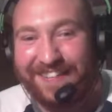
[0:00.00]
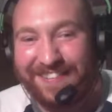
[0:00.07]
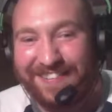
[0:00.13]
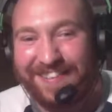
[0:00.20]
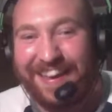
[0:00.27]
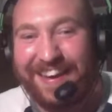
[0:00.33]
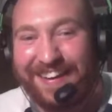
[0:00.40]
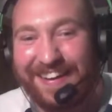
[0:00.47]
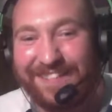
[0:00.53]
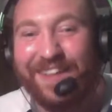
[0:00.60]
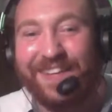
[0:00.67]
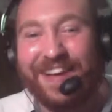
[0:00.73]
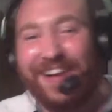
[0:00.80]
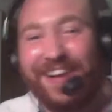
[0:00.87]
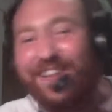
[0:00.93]
I was like,
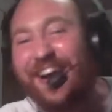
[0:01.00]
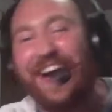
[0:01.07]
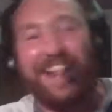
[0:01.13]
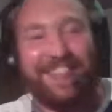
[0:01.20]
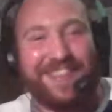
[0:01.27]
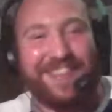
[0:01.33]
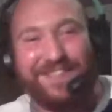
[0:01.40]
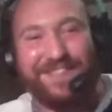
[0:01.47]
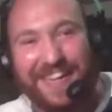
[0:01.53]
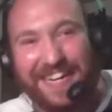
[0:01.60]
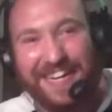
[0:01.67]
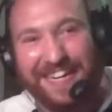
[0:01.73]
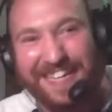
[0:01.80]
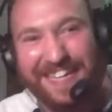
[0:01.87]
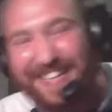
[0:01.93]
well, he'll answer
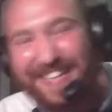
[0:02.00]
me.